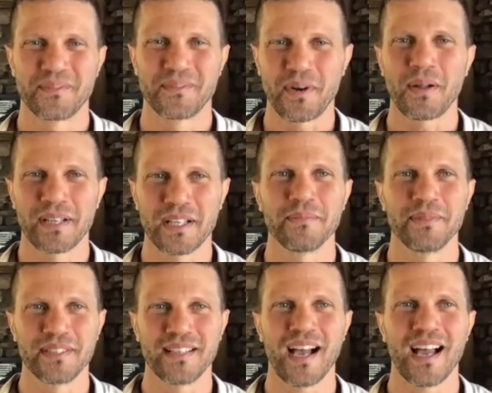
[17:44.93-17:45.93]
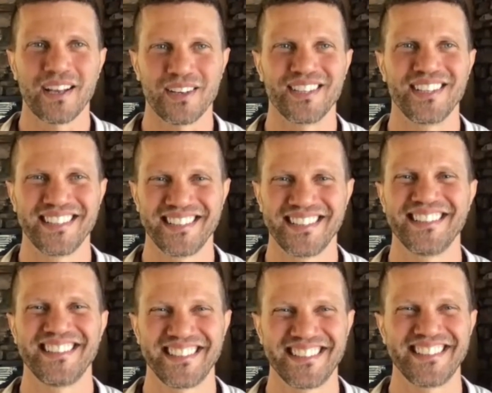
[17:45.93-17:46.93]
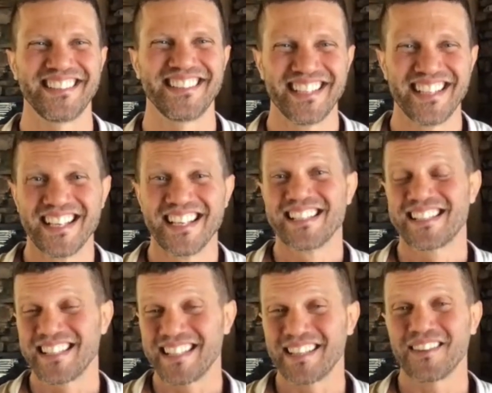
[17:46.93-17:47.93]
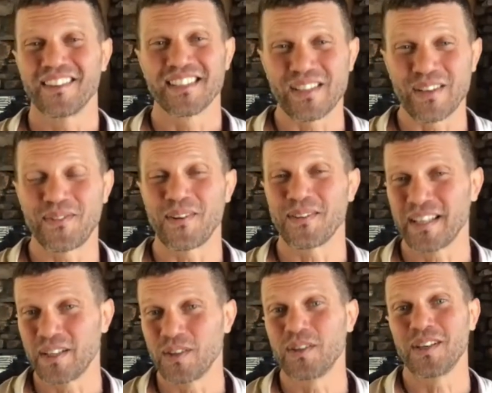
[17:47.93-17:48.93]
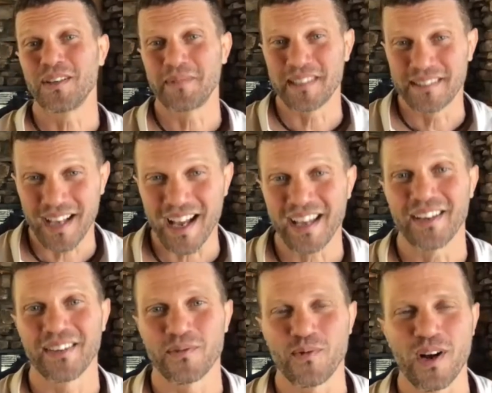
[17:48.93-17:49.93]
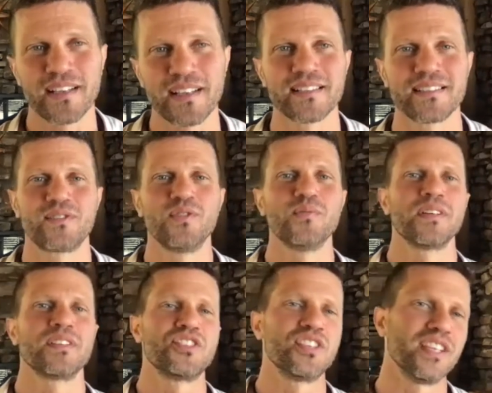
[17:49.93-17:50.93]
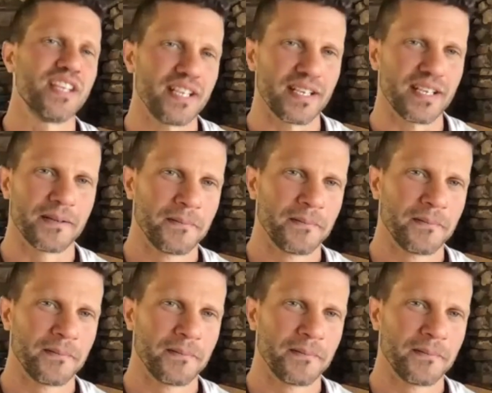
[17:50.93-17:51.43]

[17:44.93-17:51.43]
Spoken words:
Probably going to be tired. Sitting on the sofa all day, you're going to be tired. Why? Because too much yin.